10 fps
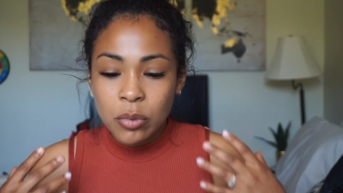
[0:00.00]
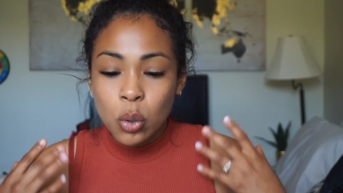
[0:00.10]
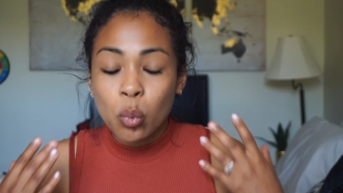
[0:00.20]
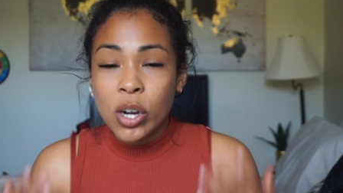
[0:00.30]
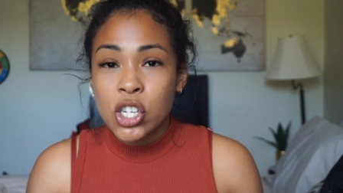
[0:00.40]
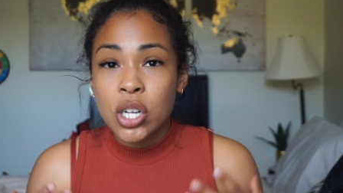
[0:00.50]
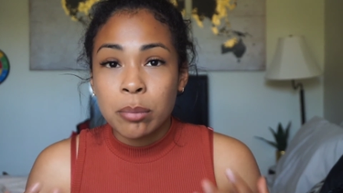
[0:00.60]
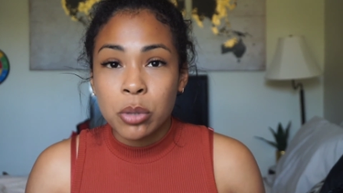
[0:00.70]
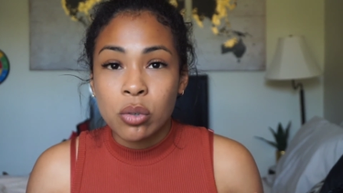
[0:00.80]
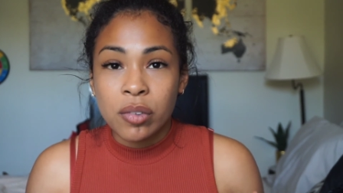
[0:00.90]
what you're
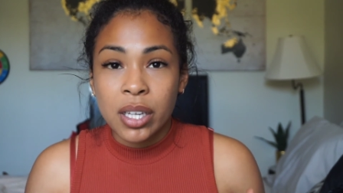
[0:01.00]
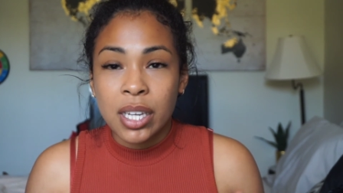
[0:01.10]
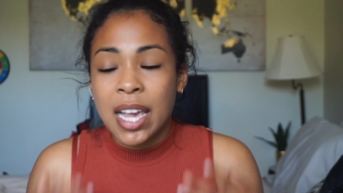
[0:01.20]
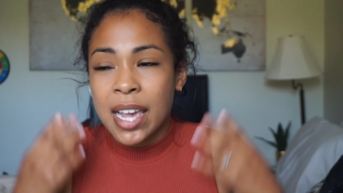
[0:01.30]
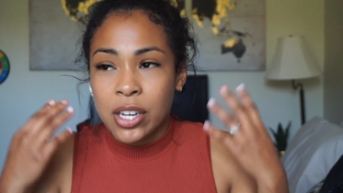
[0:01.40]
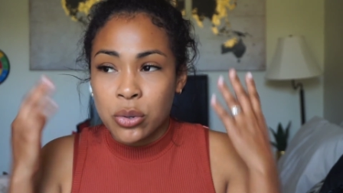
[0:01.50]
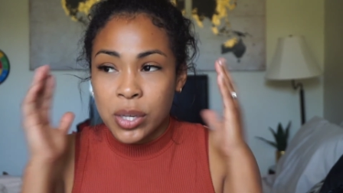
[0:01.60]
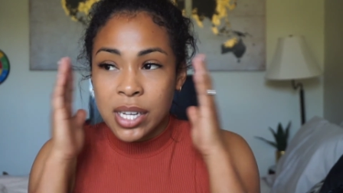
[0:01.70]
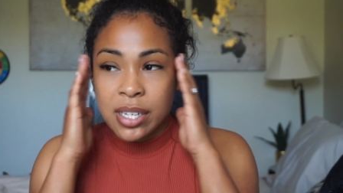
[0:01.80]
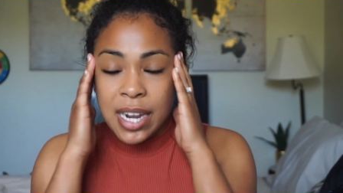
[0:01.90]
moving and you
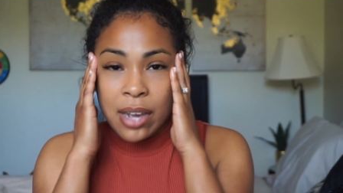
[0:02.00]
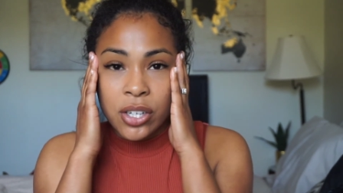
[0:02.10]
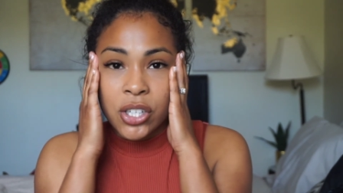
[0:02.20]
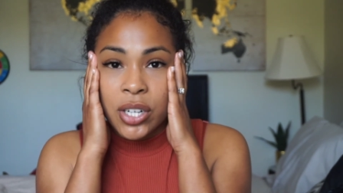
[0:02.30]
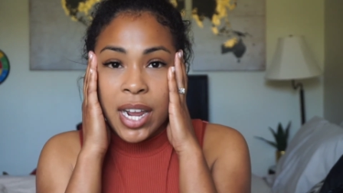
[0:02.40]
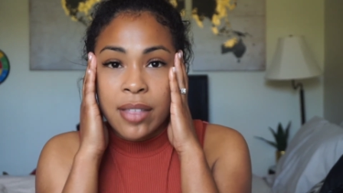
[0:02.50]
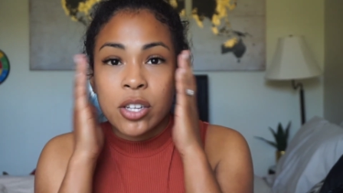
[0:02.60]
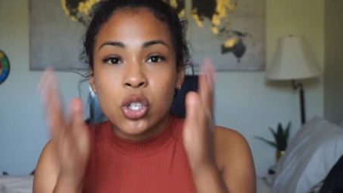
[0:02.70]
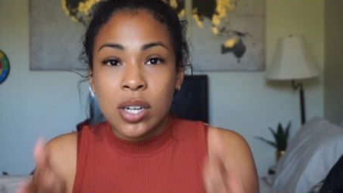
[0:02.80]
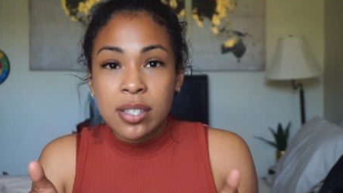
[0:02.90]
get down in your head the
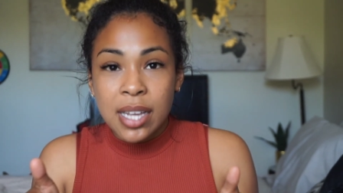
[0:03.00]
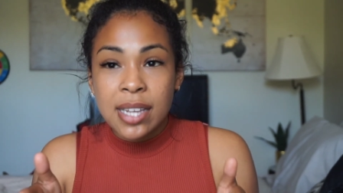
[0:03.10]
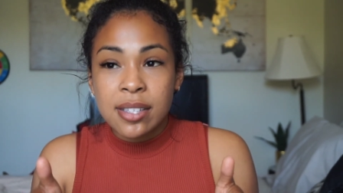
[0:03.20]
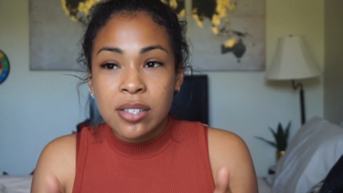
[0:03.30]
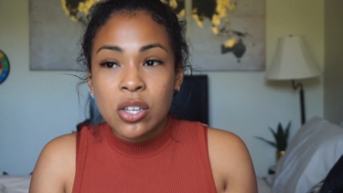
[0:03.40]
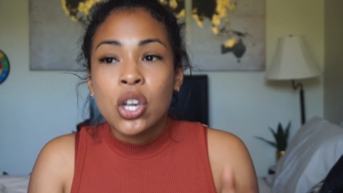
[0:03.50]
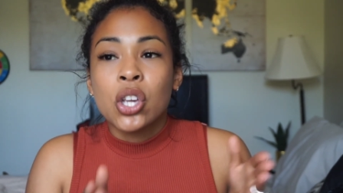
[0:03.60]
truck sizes,